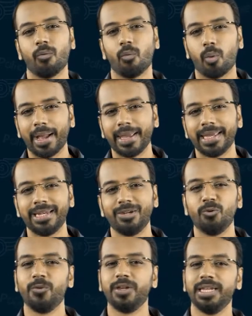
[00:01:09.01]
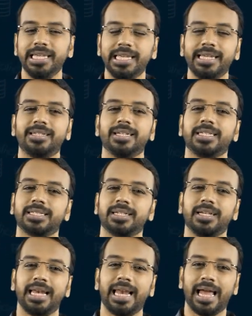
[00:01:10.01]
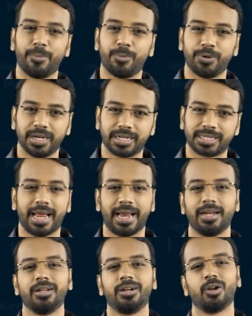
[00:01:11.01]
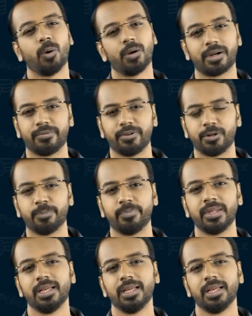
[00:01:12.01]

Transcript: why do we need such an elaborate standard on revenue.